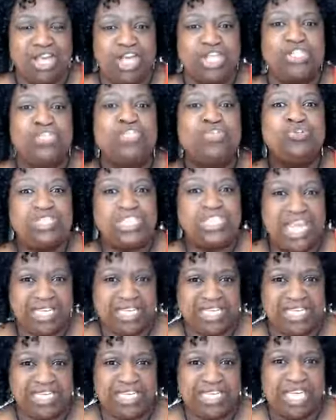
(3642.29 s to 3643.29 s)
You
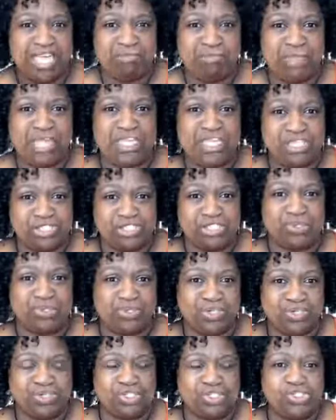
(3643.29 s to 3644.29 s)
take it and make it
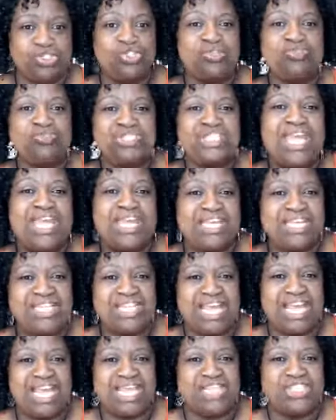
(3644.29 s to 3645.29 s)
yours. You take it
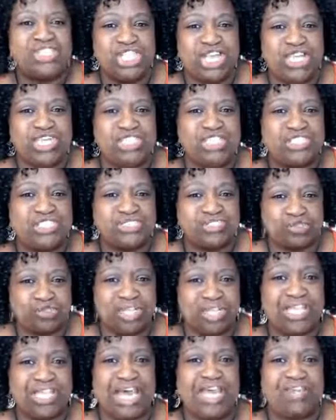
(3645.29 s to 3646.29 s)
and change your
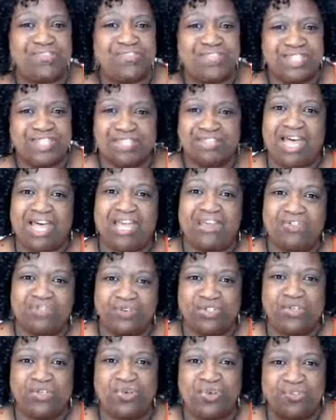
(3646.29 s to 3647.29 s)
life and the life for
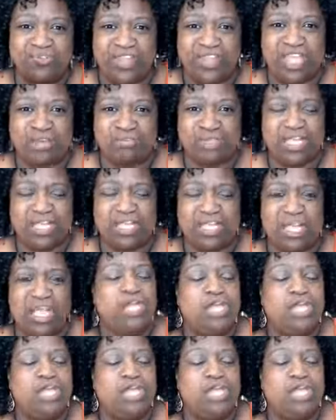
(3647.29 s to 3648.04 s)
your family.